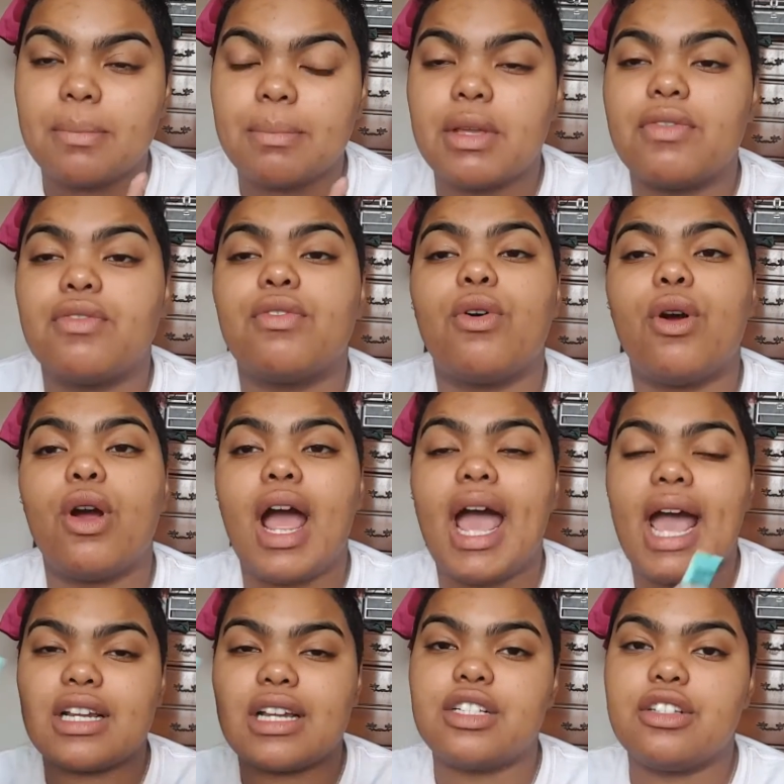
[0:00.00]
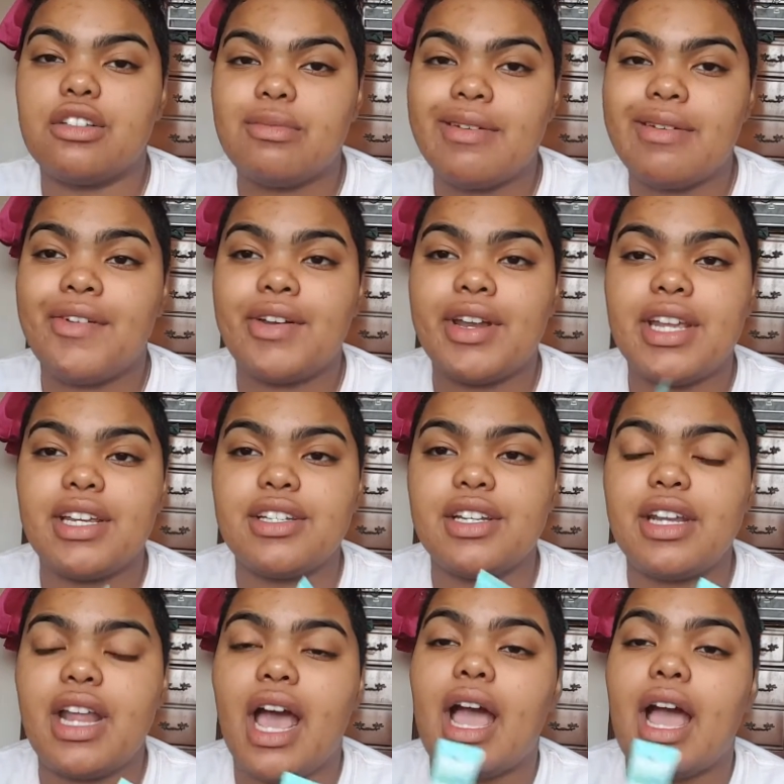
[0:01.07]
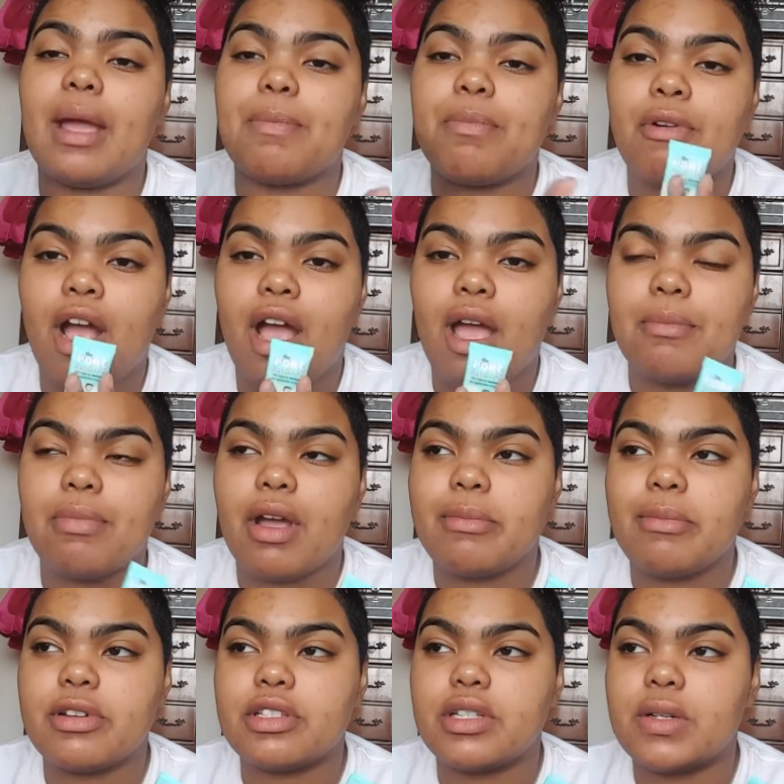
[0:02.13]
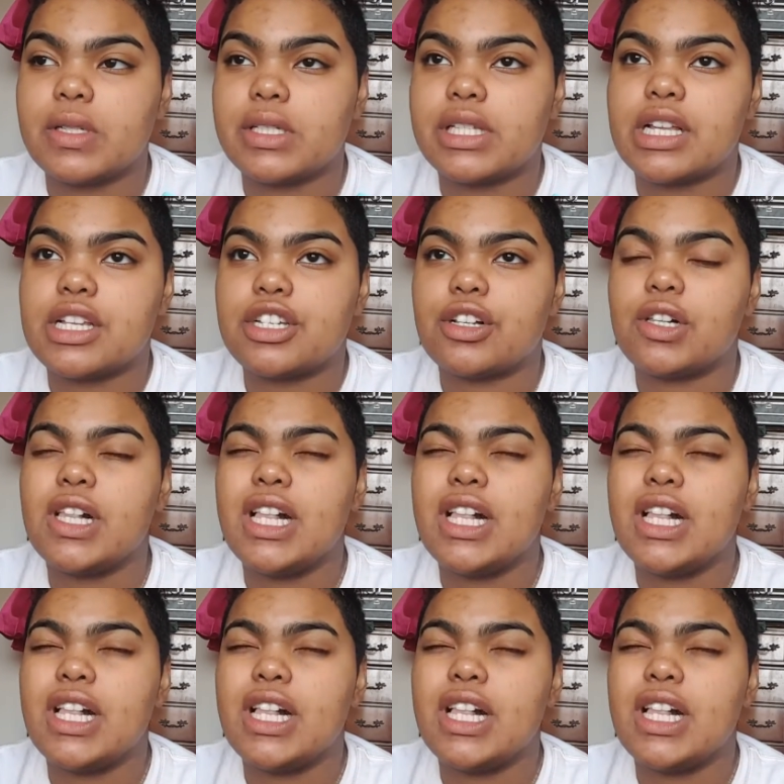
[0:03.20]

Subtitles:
before I actually do my foundation, I prime. Primer is so essential.